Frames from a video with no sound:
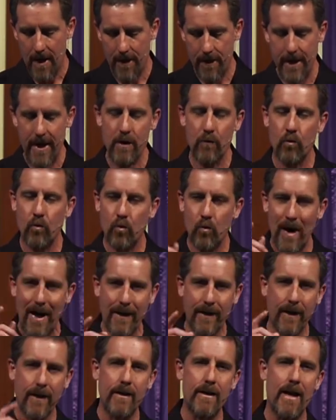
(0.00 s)
They
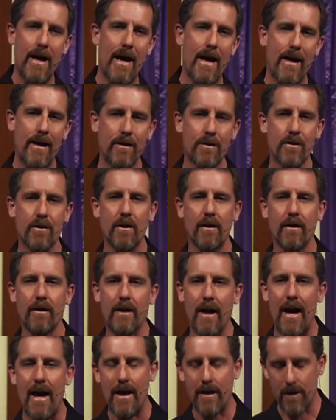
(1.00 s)
recognize
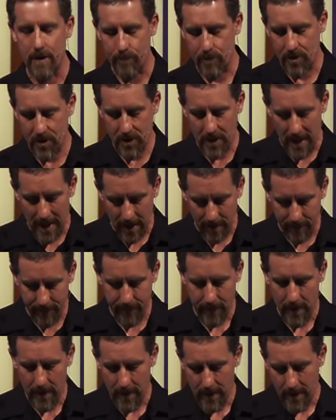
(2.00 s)
God
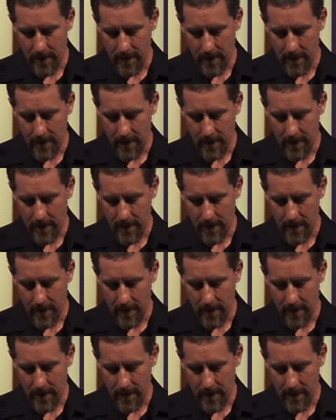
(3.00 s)
himself